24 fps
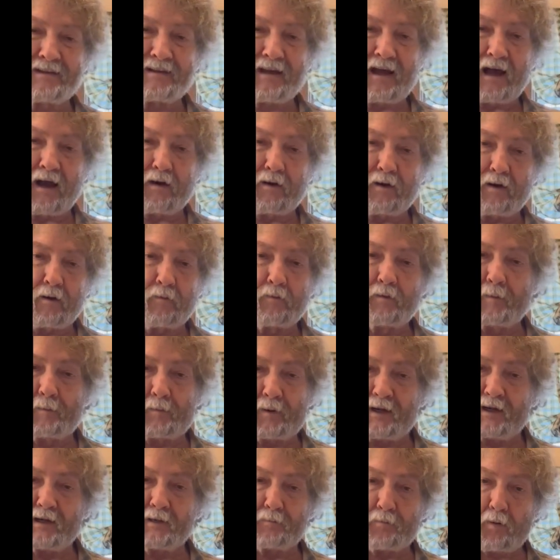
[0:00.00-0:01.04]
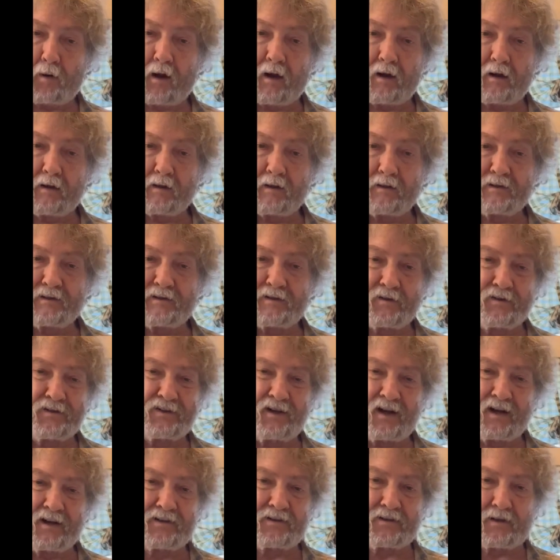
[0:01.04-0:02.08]
a repeated part, so it's
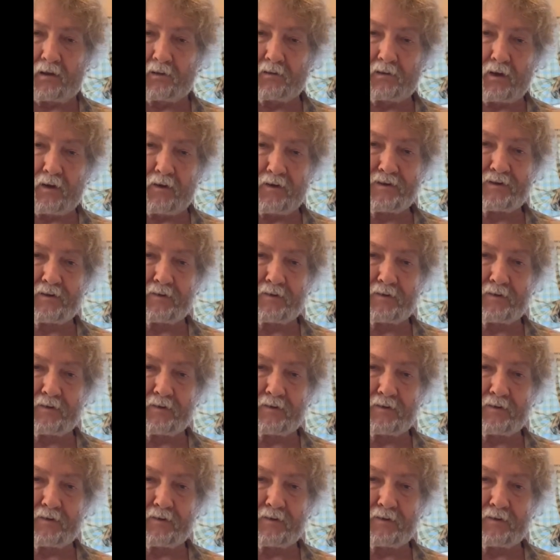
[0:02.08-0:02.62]
not a solo, it's a